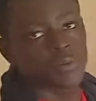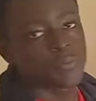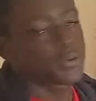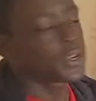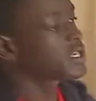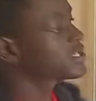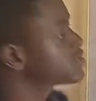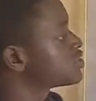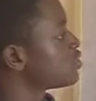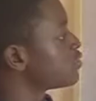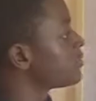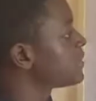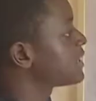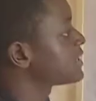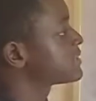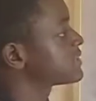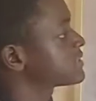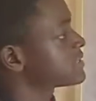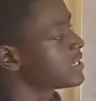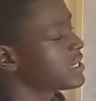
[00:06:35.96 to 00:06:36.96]
complex
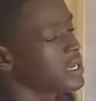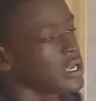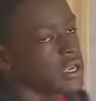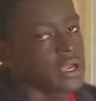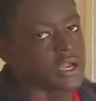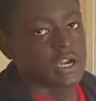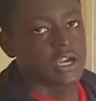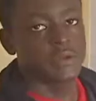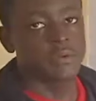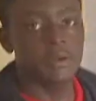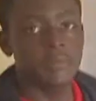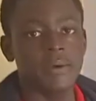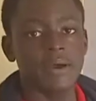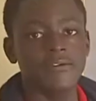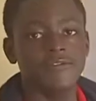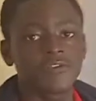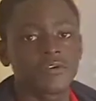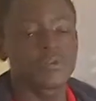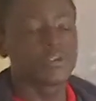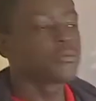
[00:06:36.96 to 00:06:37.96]
numbers.
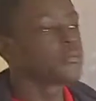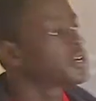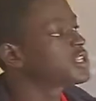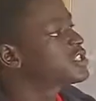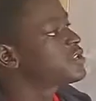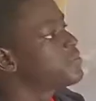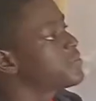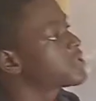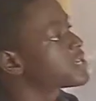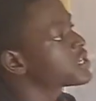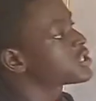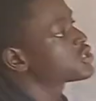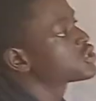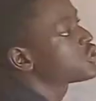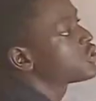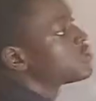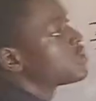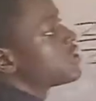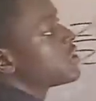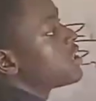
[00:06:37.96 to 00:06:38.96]
Remember from the
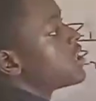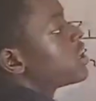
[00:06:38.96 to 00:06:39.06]
multiplication,